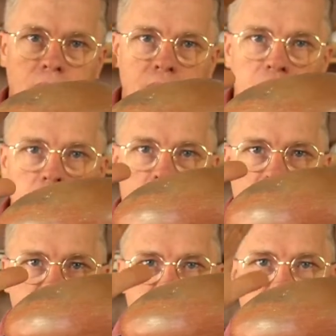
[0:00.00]
you know, I,
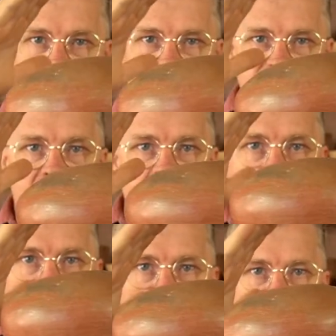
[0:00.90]
I stack
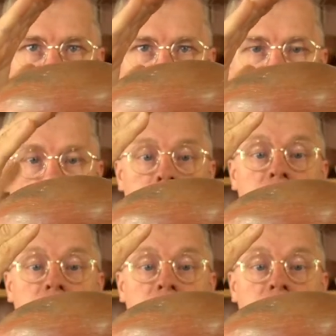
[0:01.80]
over the pottery,